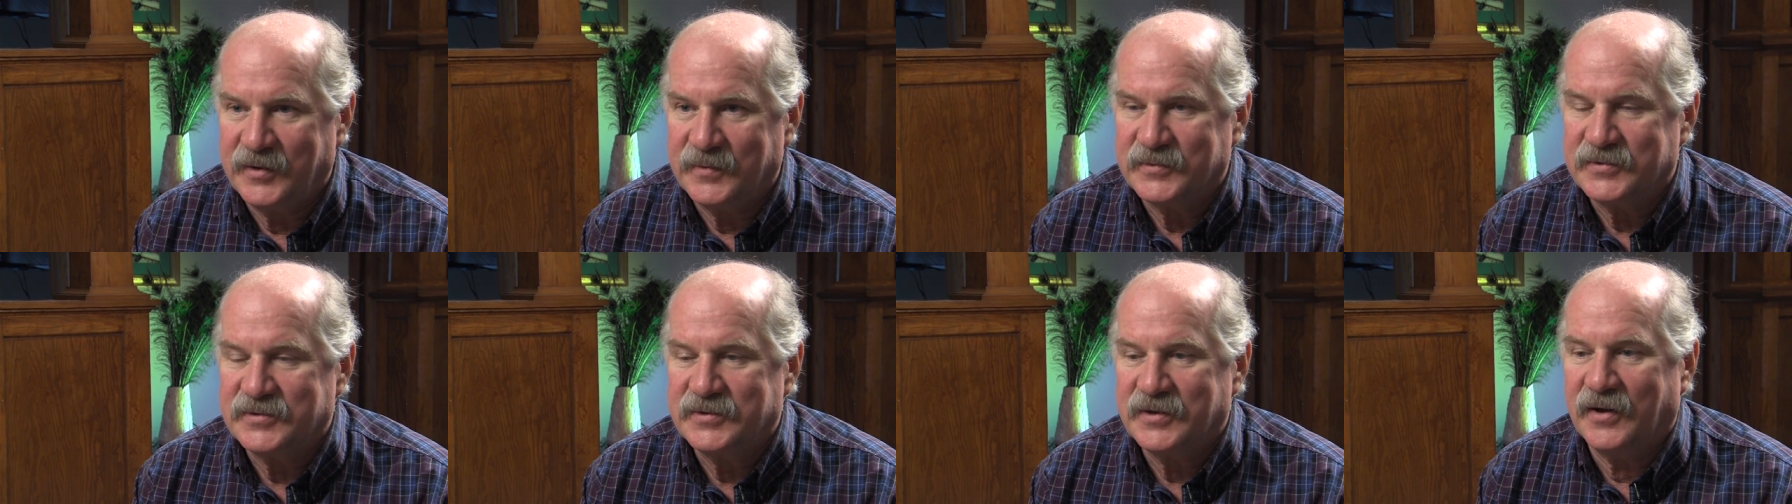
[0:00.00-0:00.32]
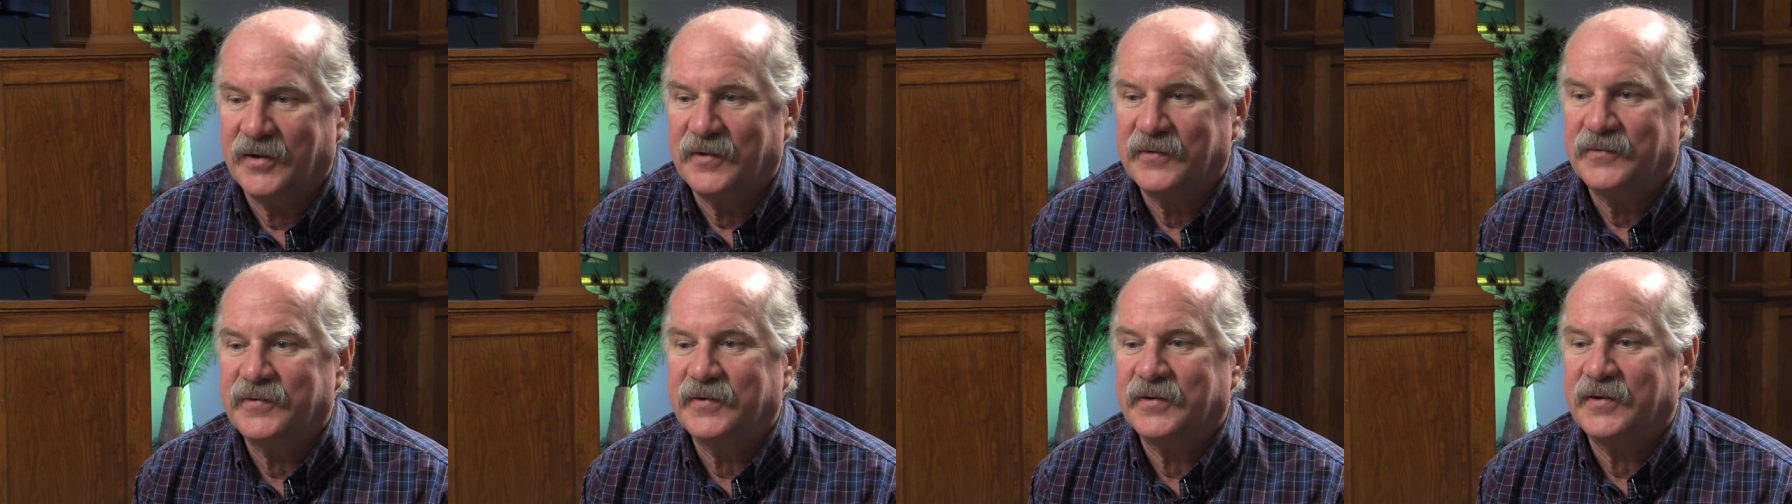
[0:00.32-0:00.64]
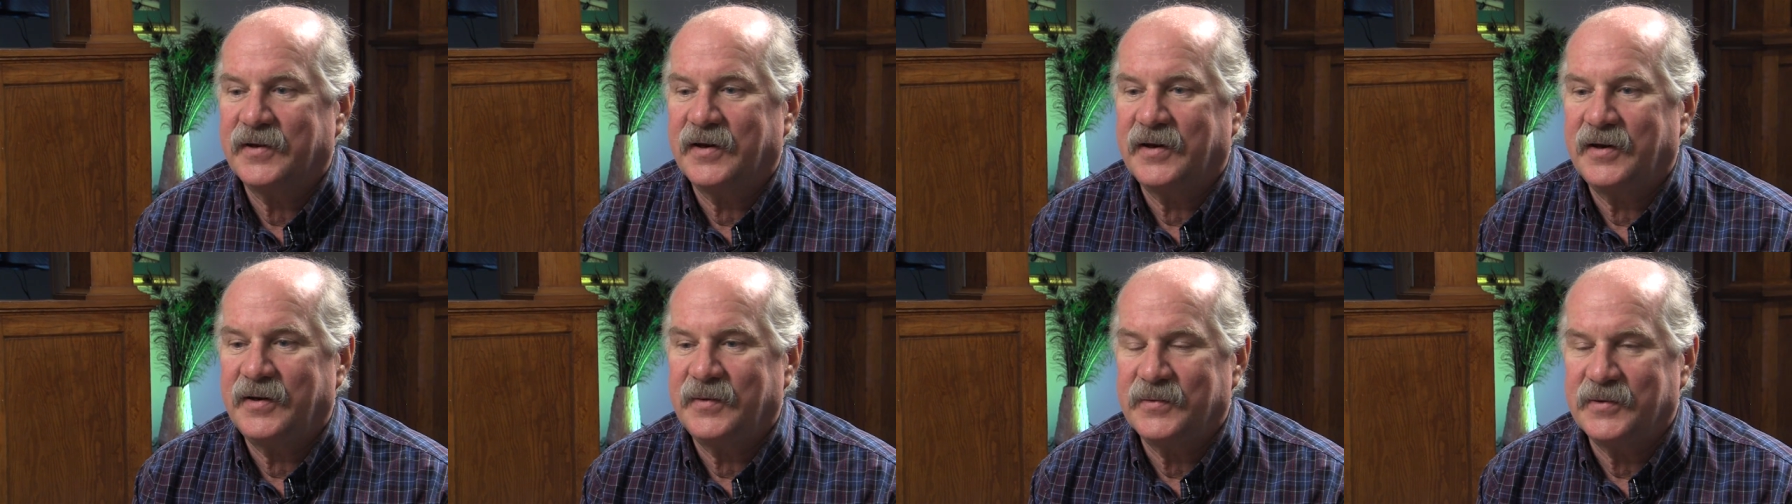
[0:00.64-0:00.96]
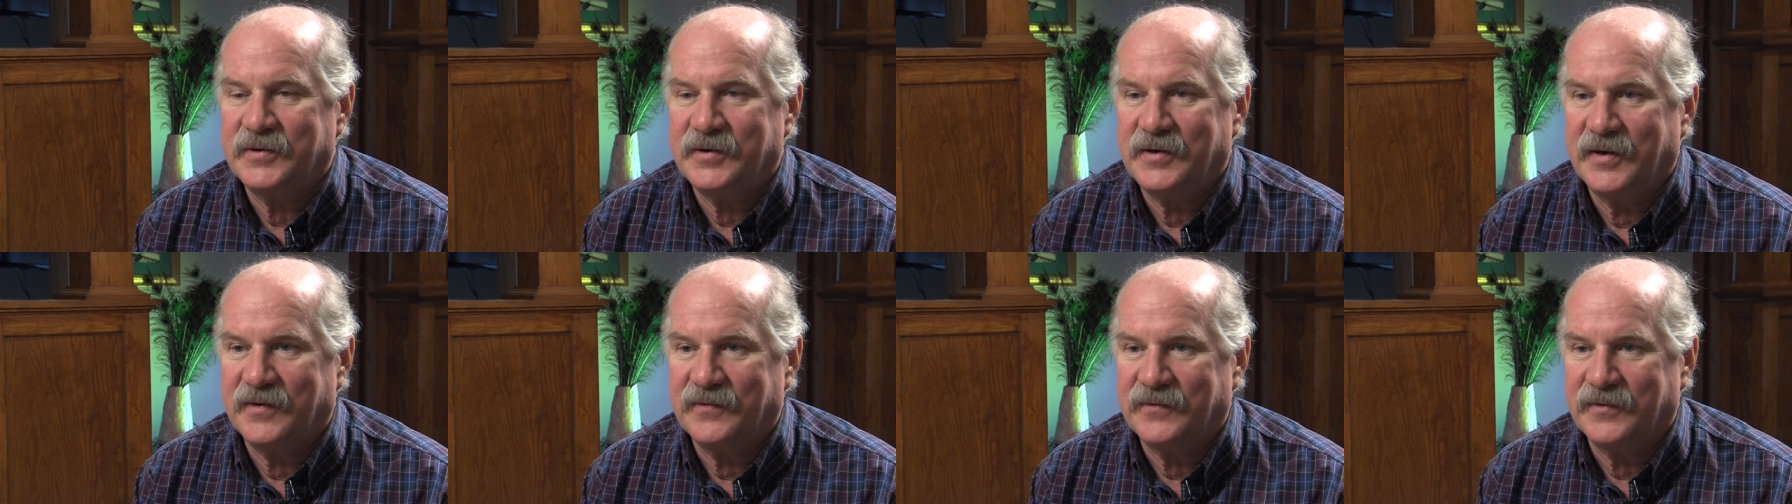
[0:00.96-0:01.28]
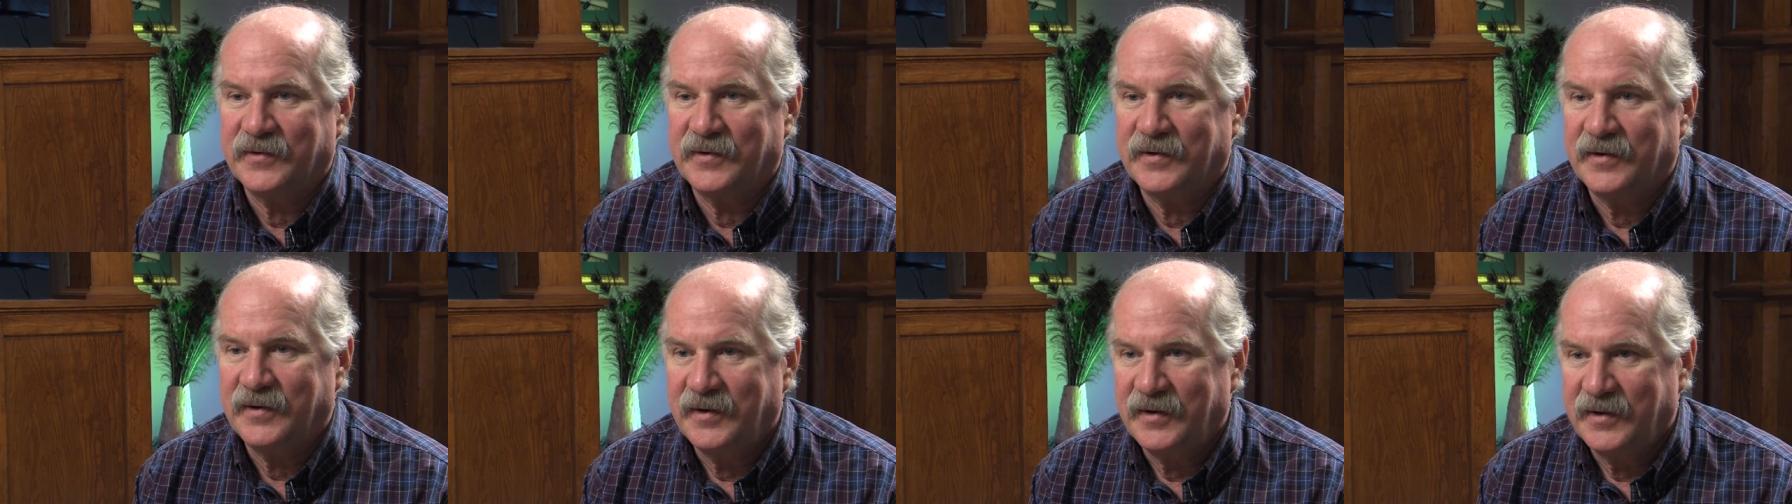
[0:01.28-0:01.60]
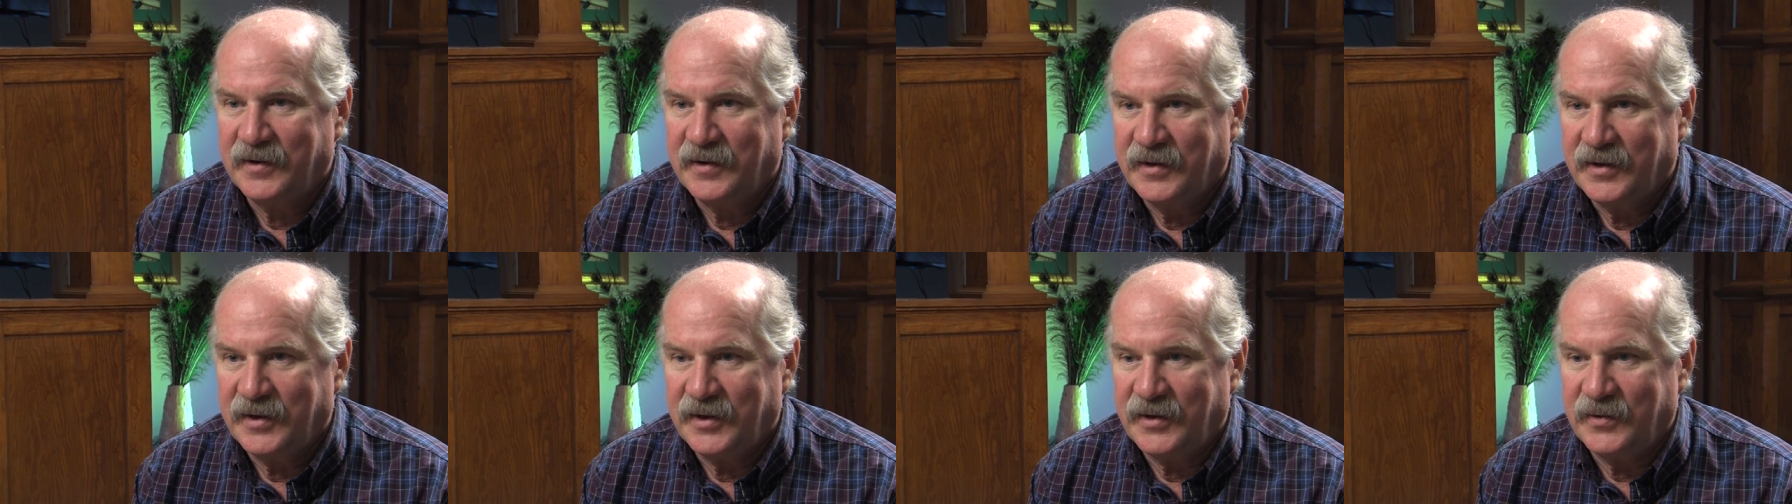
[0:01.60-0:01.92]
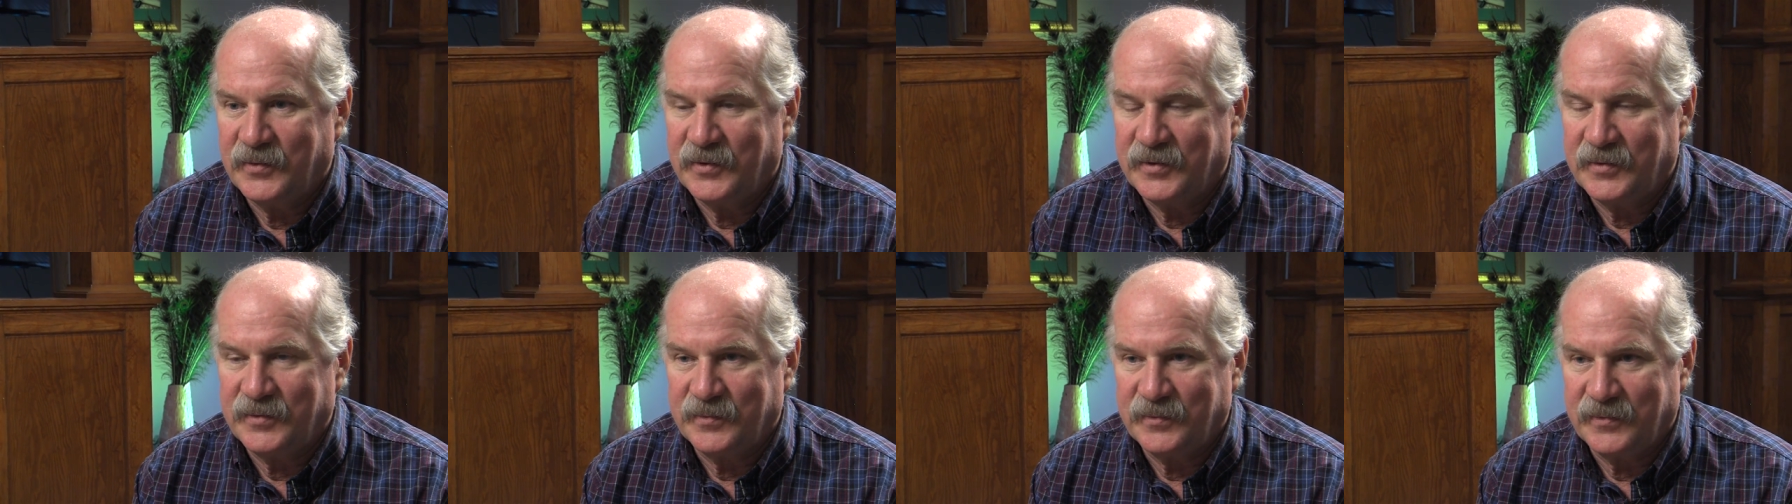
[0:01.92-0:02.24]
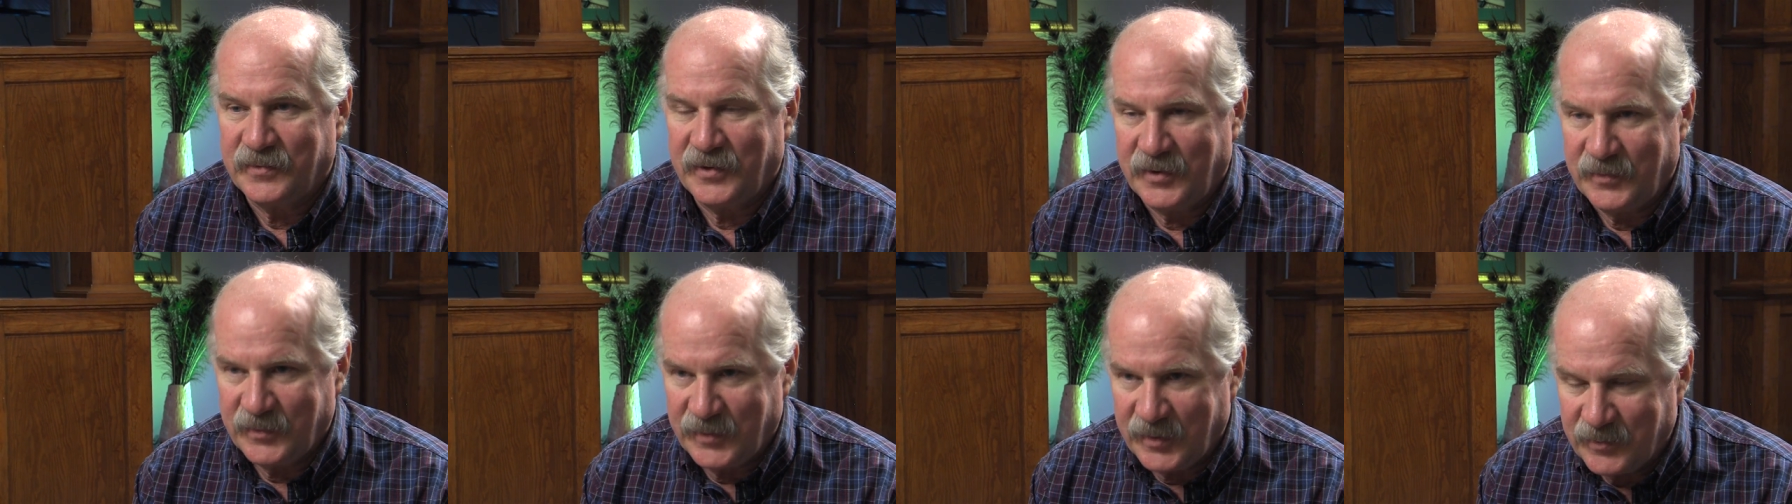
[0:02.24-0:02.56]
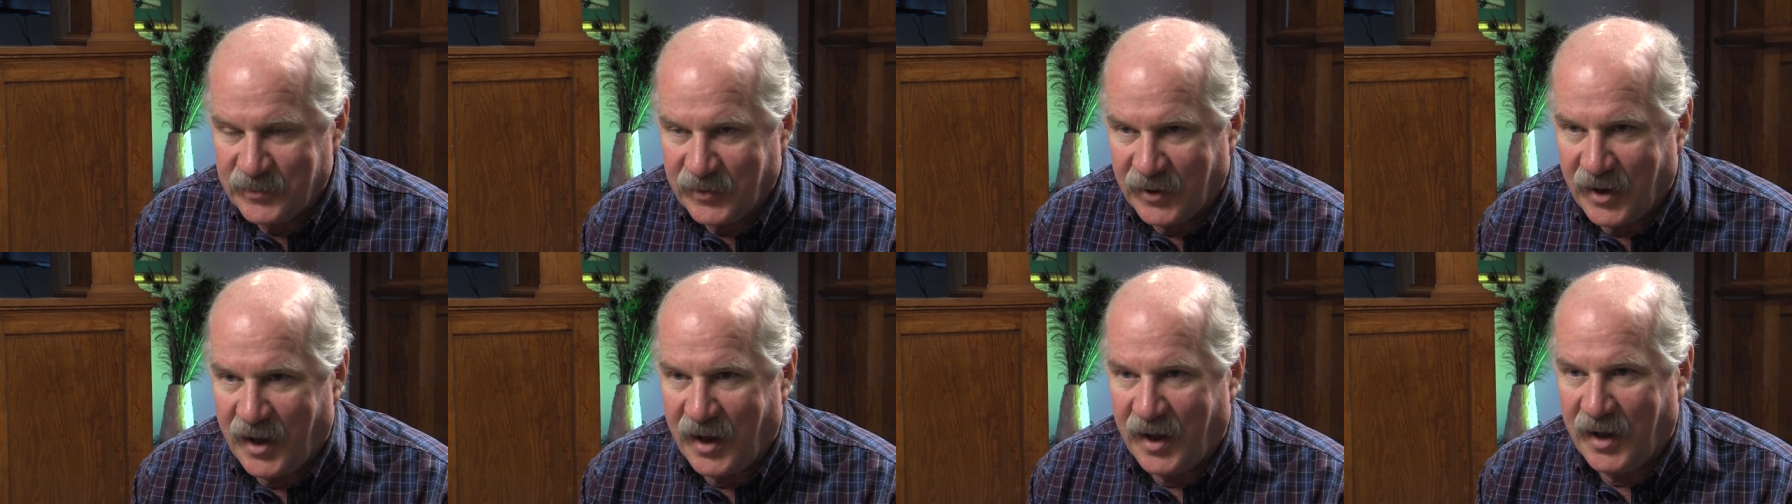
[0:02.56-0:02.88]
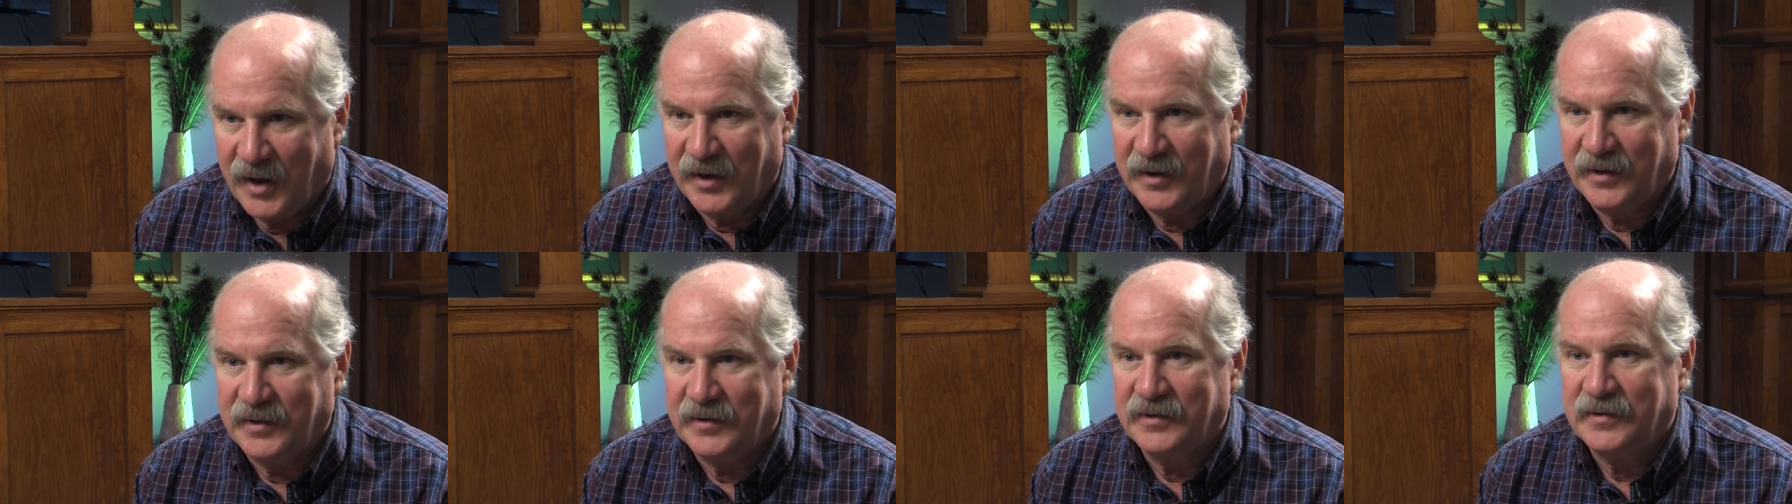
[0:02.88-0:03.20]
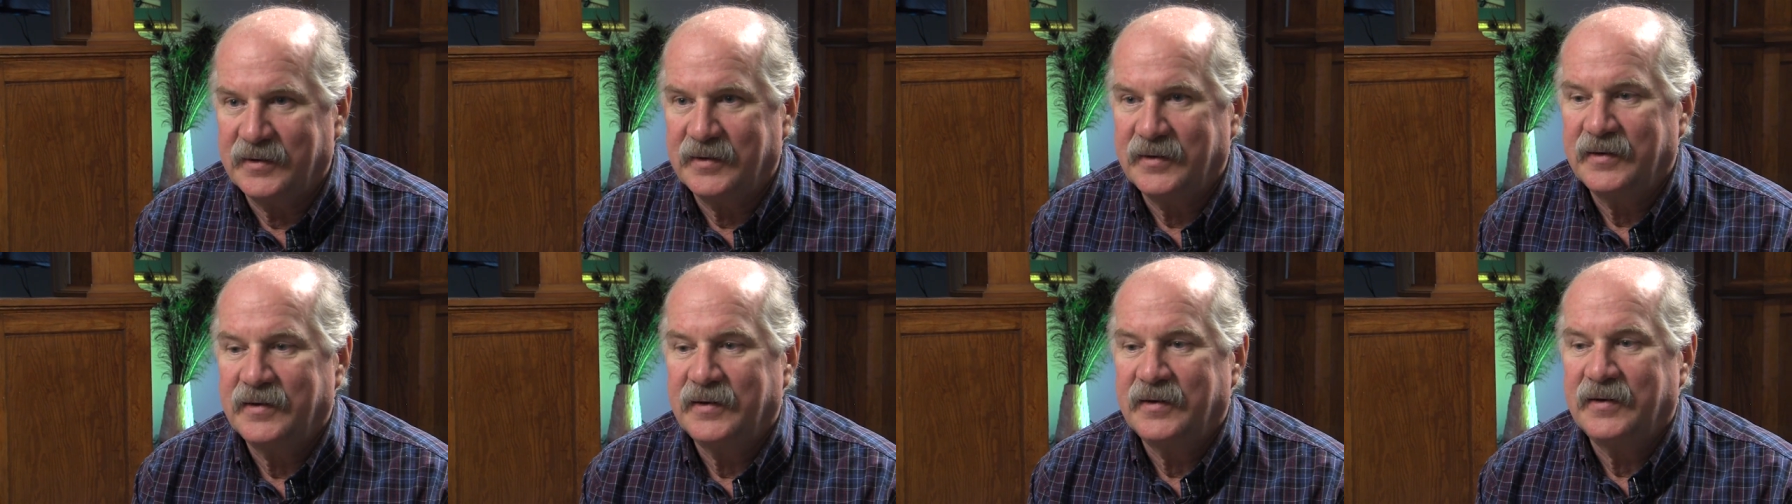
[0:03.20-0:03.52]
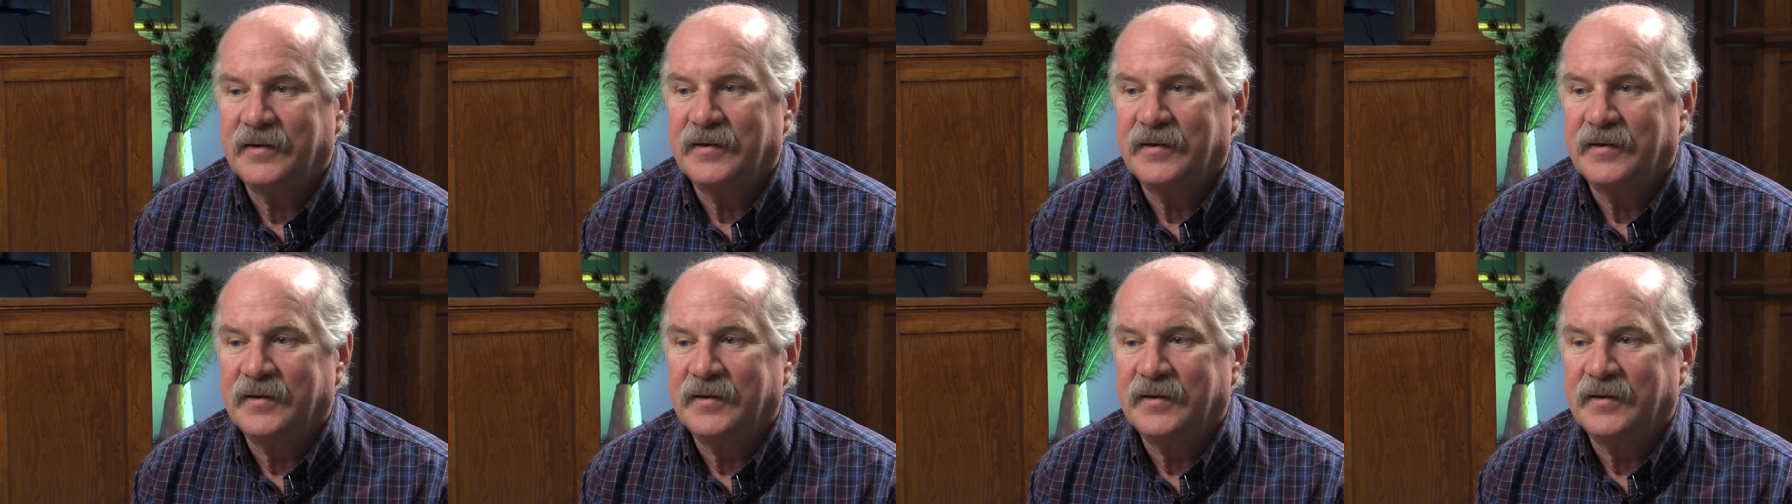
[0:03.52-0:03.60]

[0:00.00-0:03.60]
himself and that he would never, he wouldn't, he'd be blind.